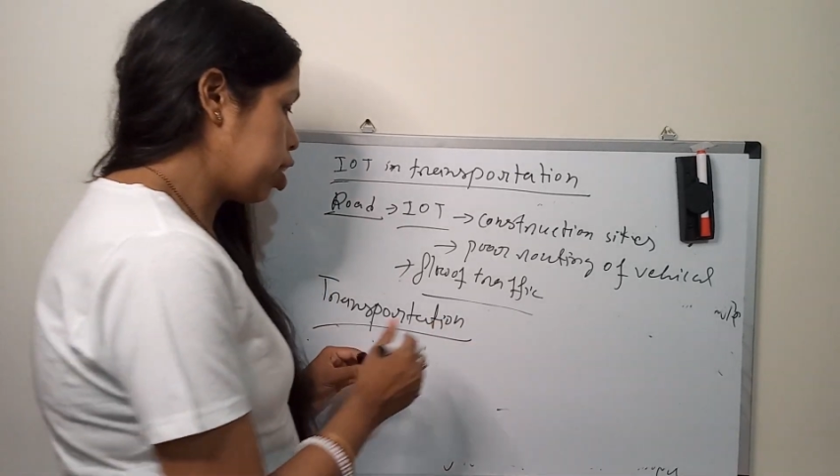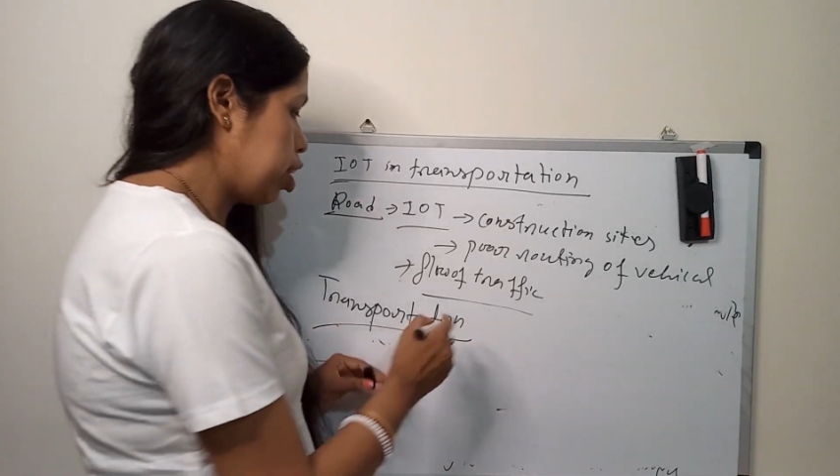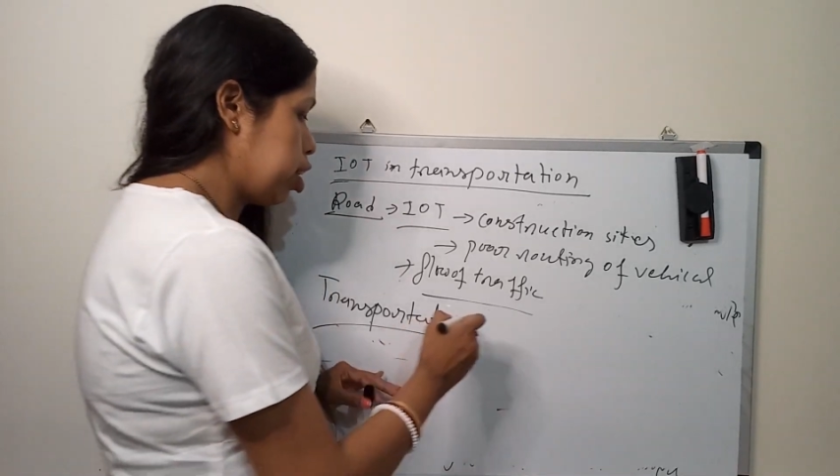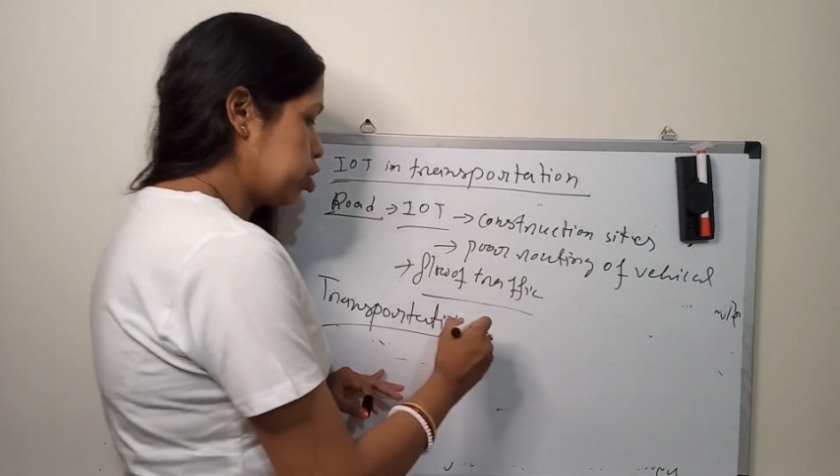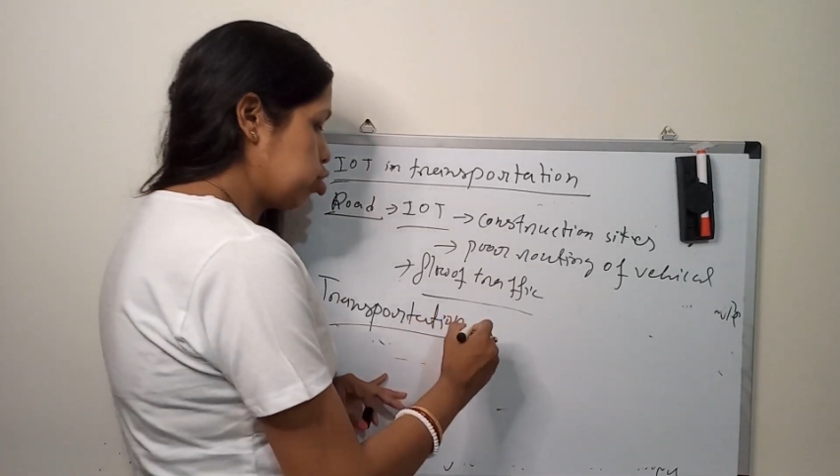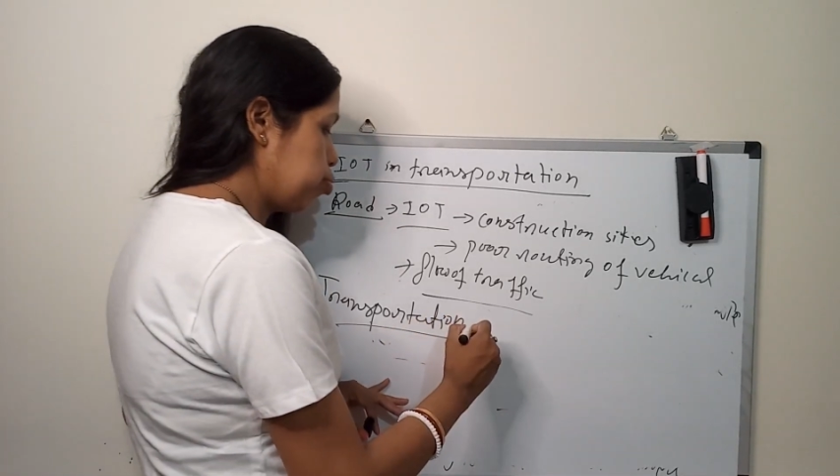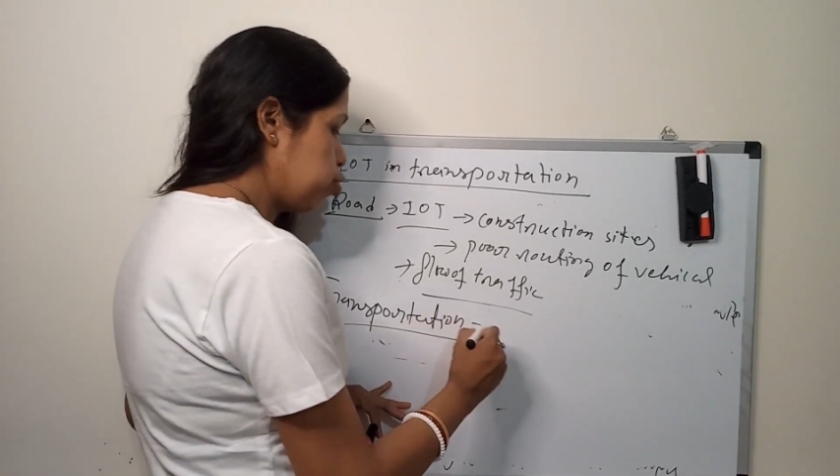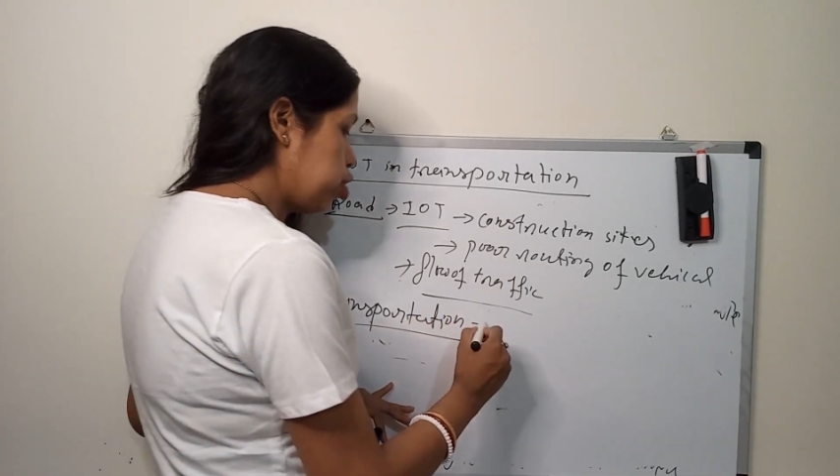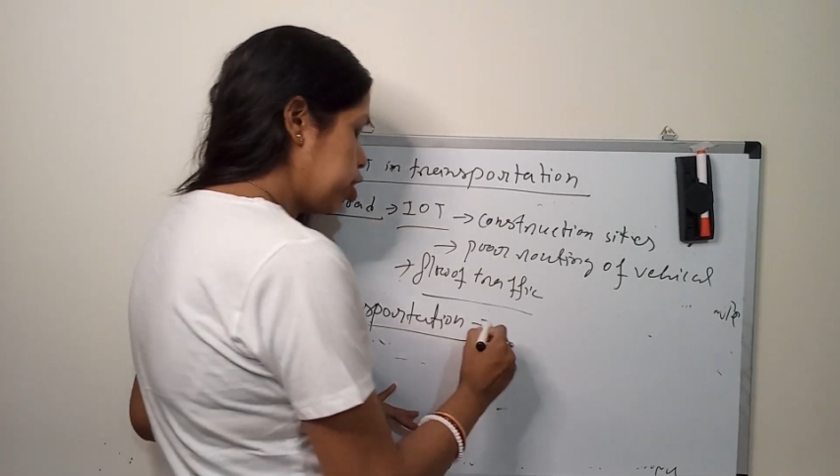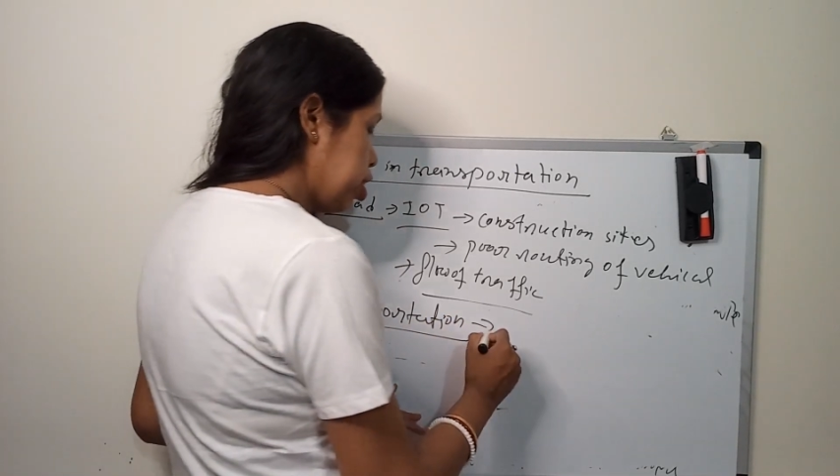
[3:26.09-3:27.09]
if
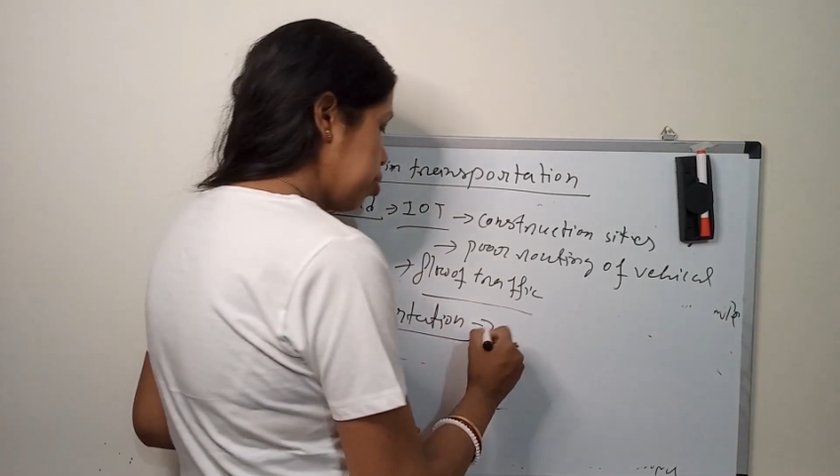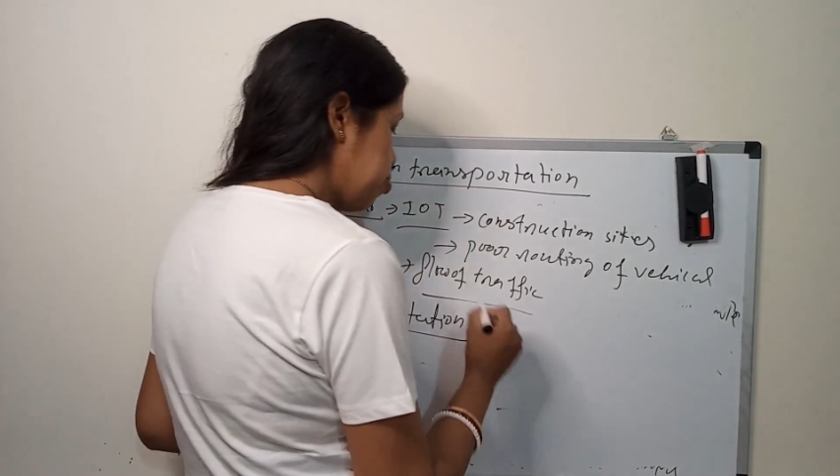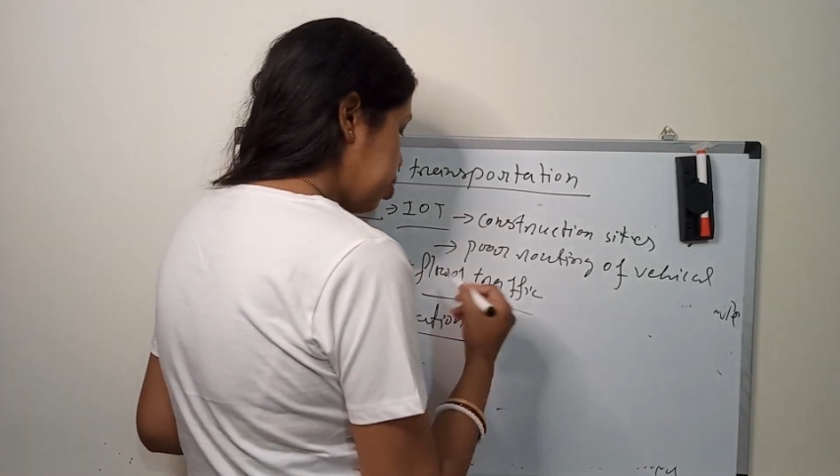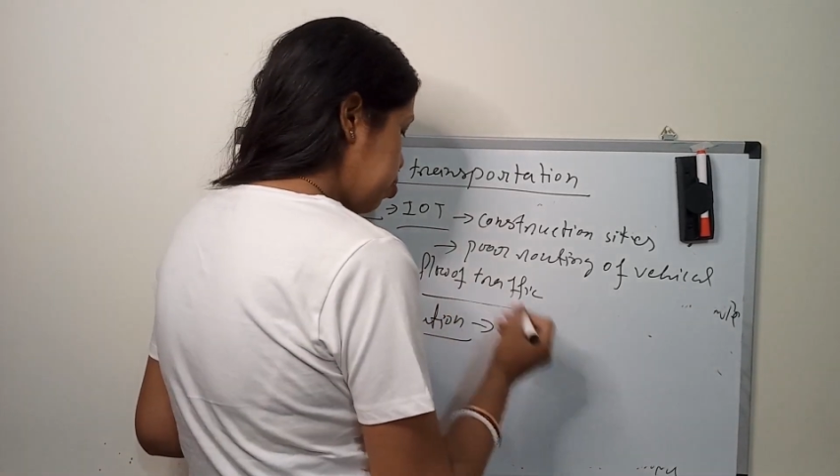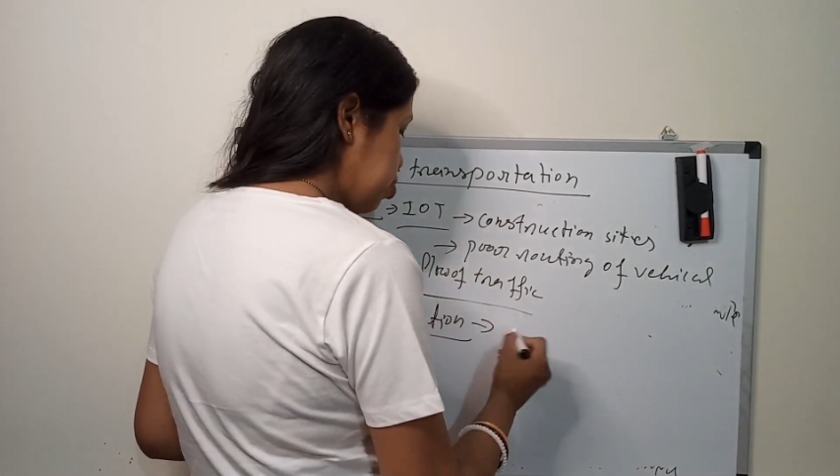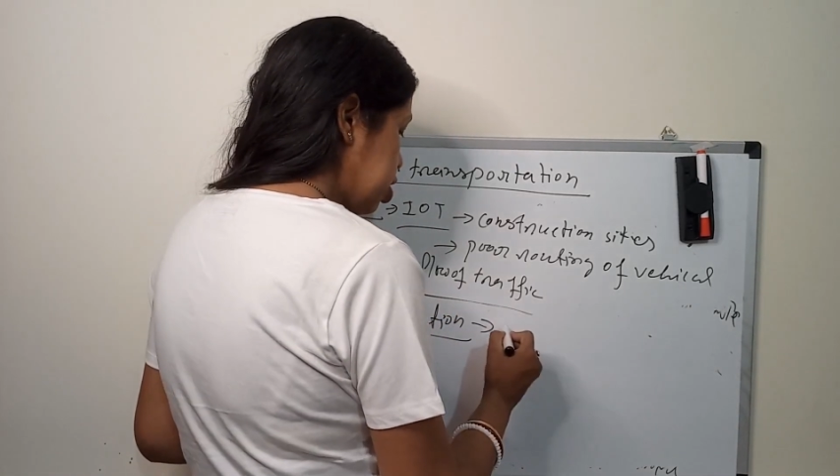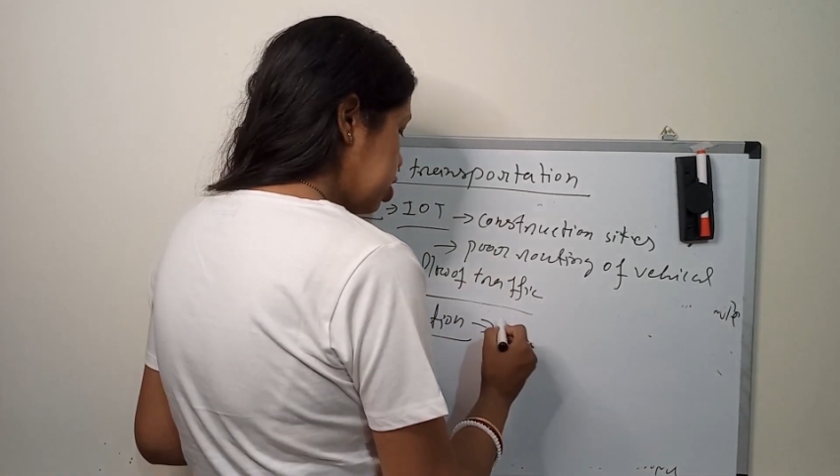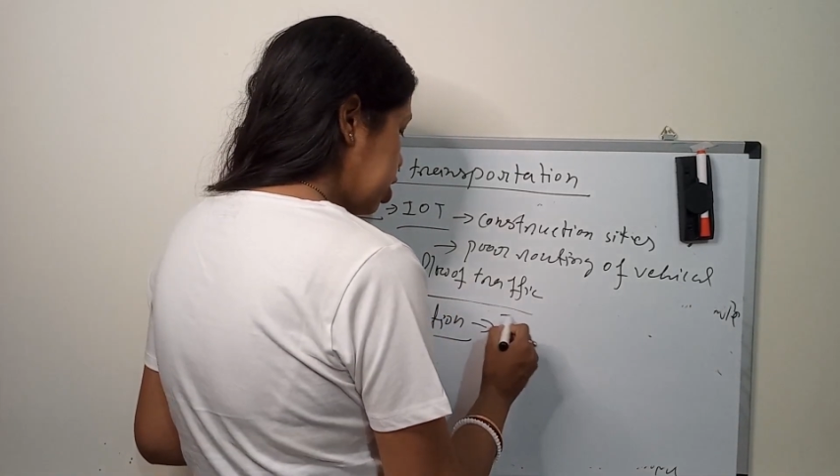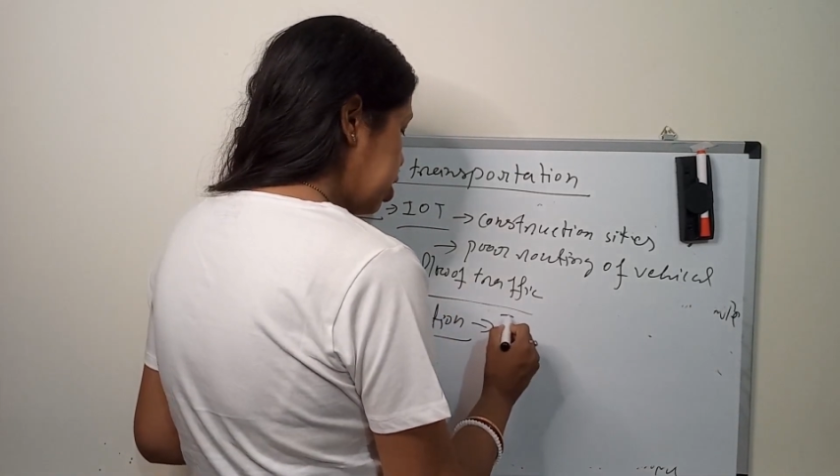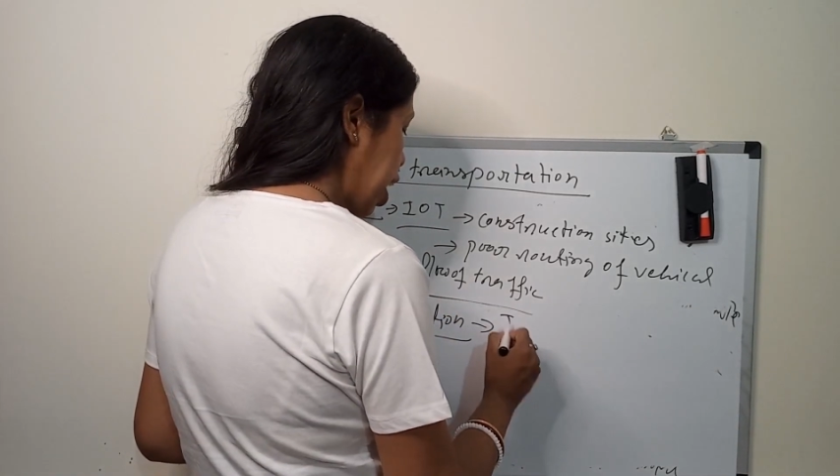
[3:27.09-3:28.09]
we
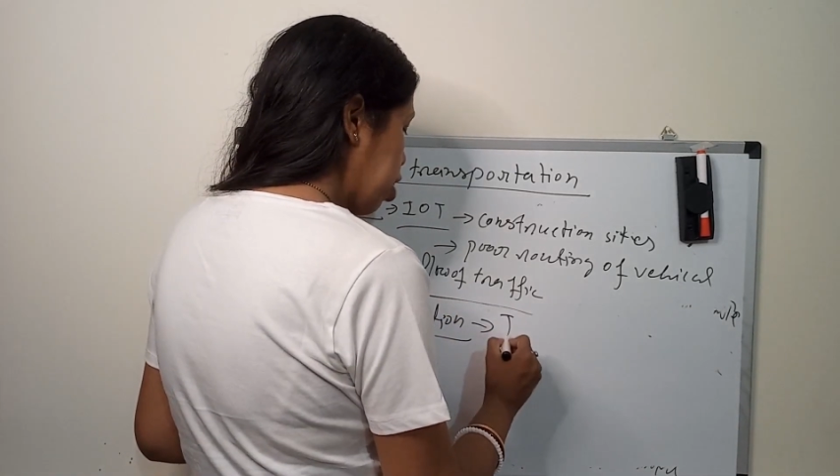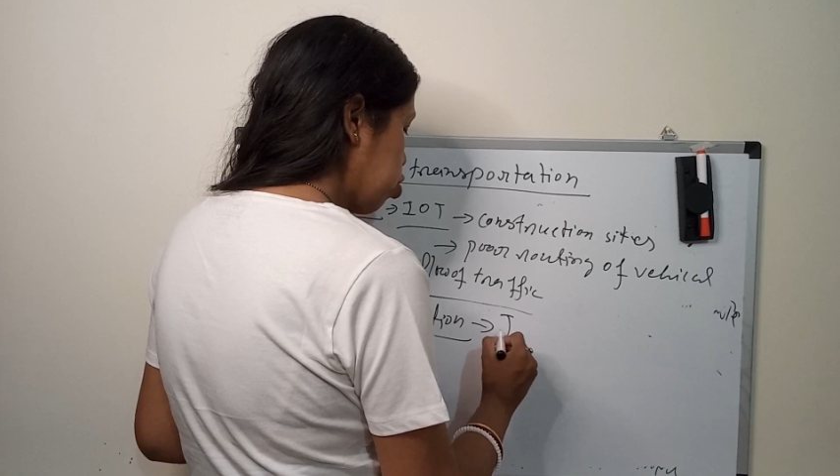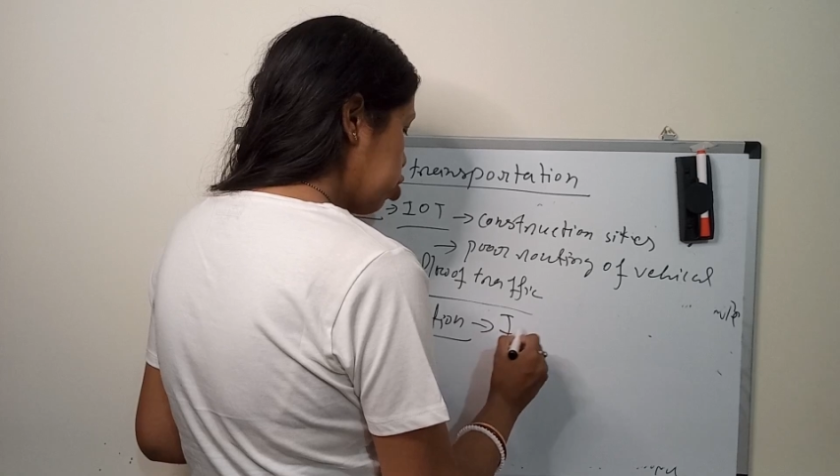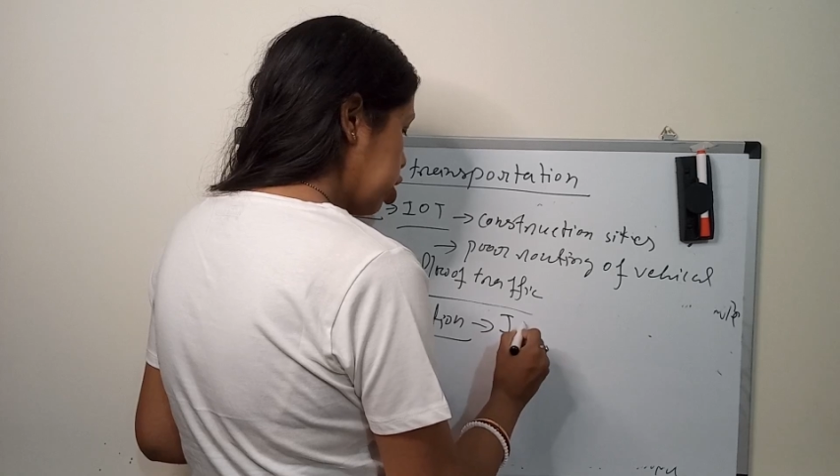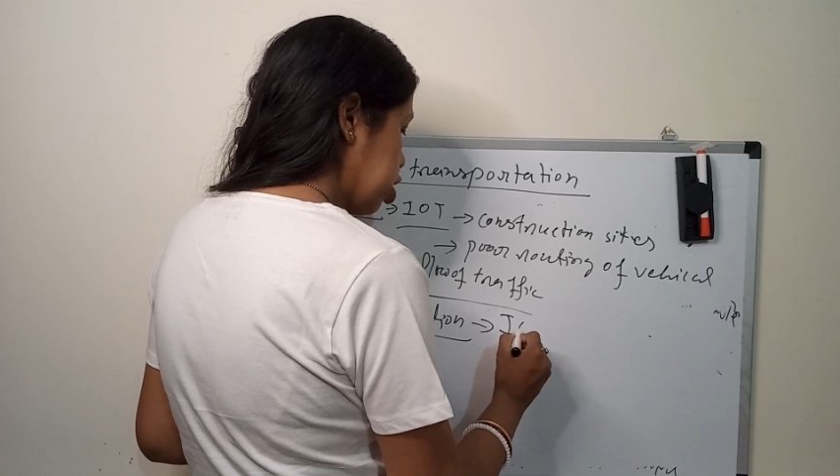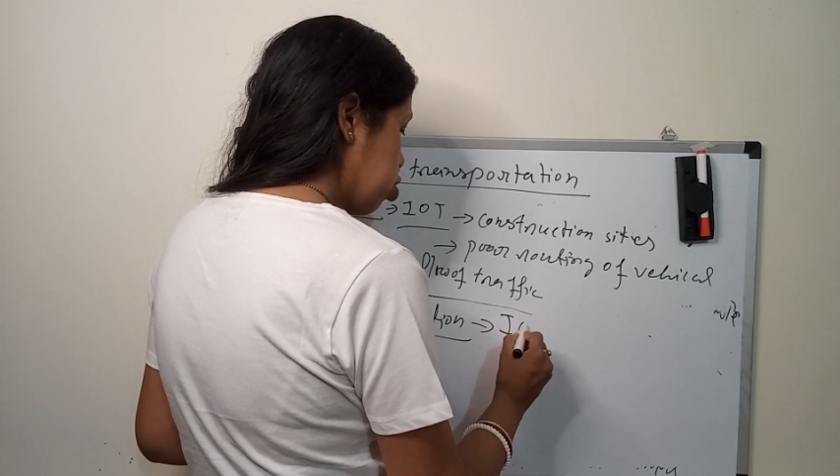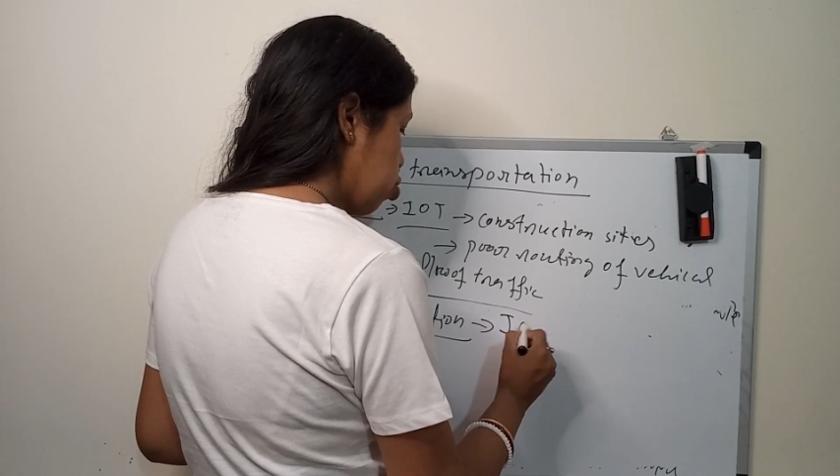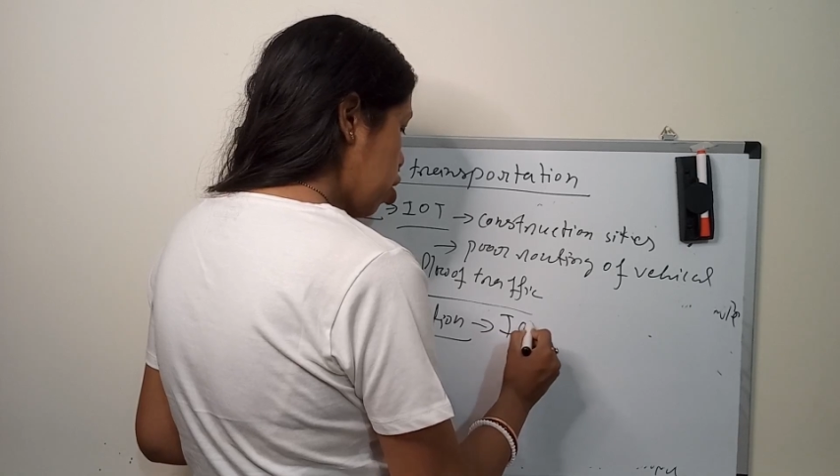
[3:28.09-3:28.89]
design the